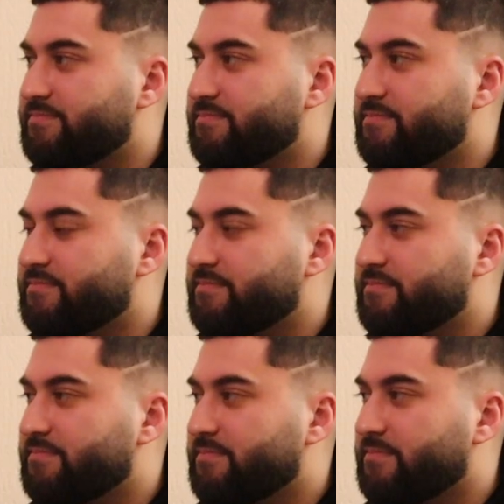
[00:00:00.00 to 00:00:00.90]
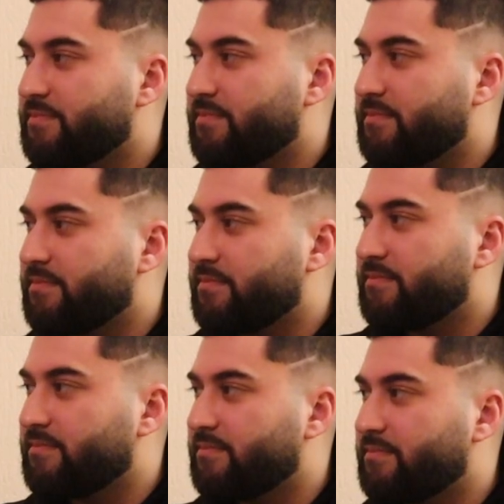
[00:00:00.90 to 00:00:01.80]

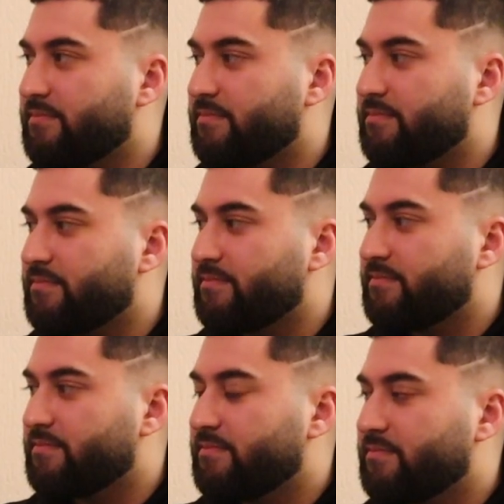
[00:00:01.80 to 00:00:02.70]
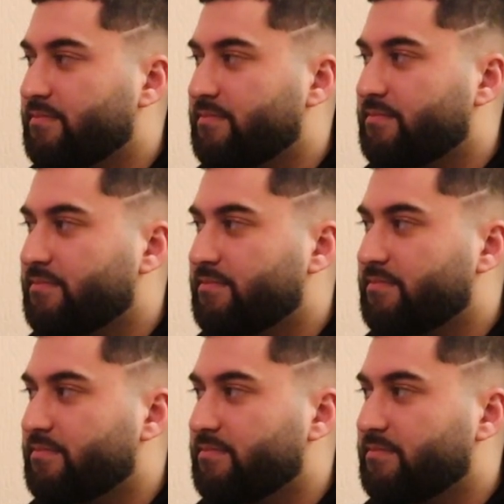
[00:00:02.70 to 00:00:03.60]

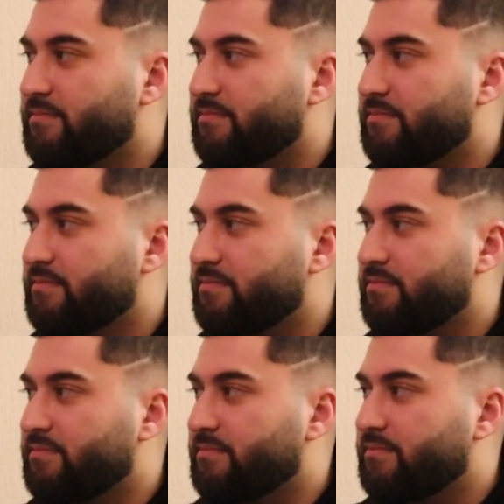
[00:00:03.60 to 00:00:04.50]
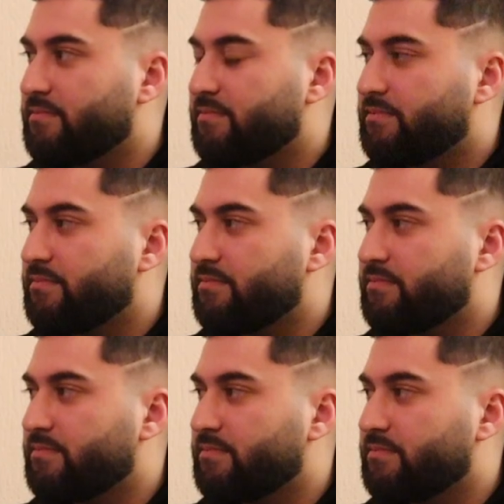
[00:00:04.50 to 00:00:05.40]

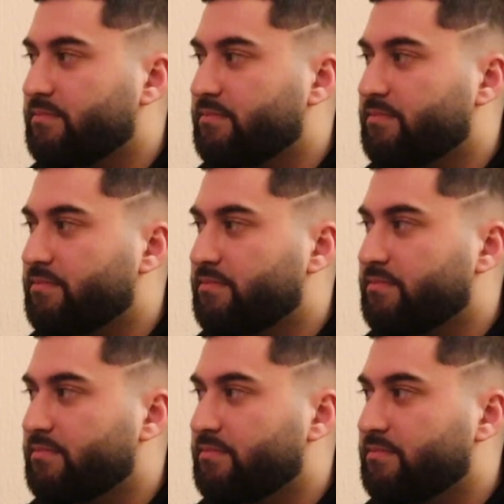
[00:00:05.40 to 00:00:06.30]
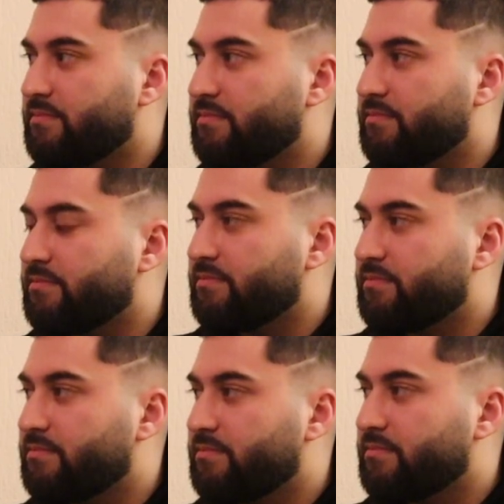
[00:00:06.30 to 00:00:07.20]
(silent)